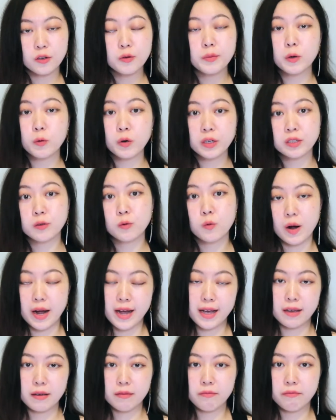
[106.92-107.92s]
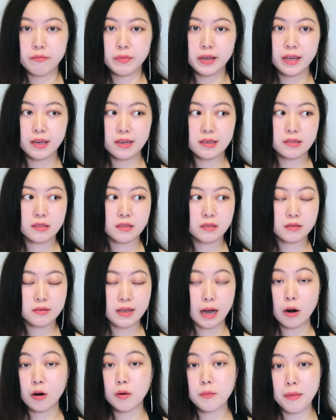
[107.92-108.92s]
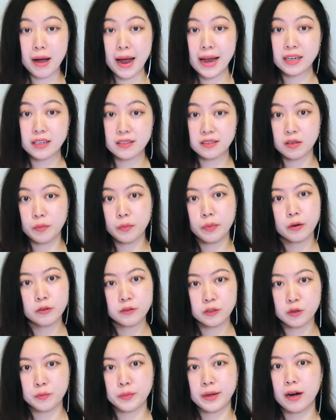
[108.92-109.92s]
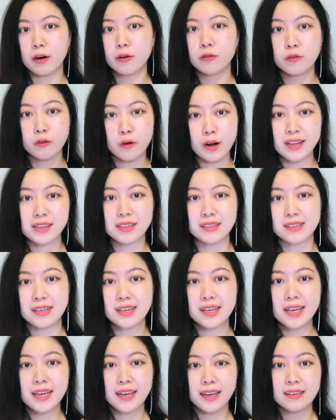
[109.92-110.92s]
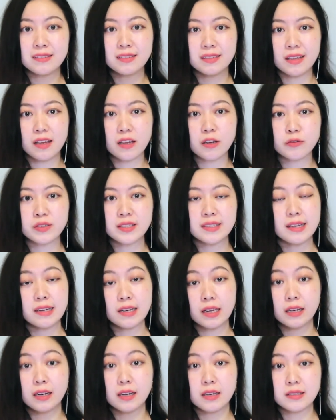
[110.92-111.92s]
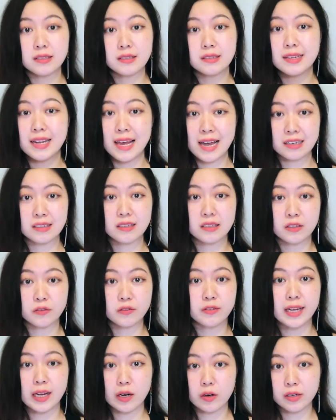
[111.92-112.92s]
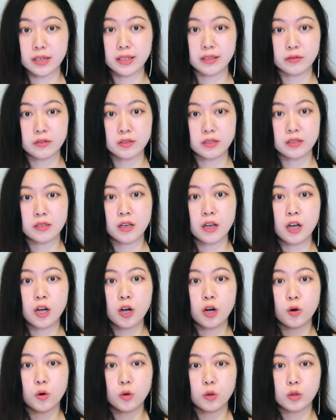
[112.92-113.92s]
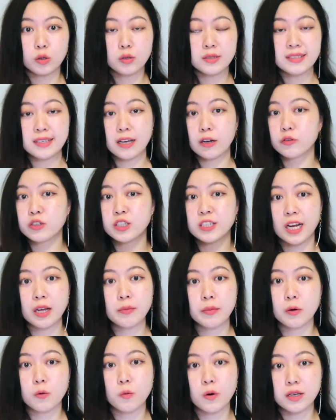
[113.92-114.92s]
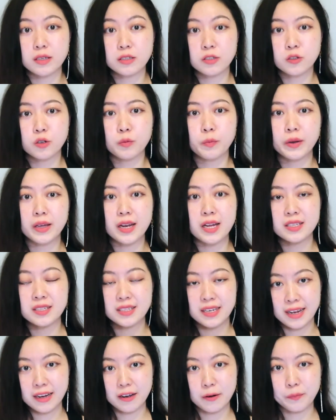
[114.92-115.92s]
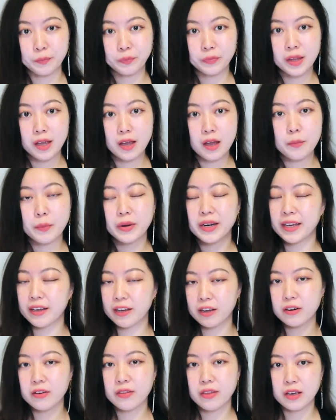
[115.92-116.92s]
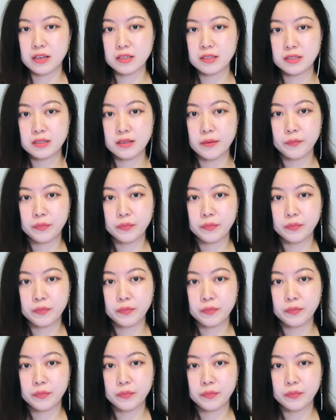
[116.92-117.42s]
may wonder why, because our mind is supposed to be our friend. Instead of sending us negative narratives or self-shaming ones to beat us down. But hear this,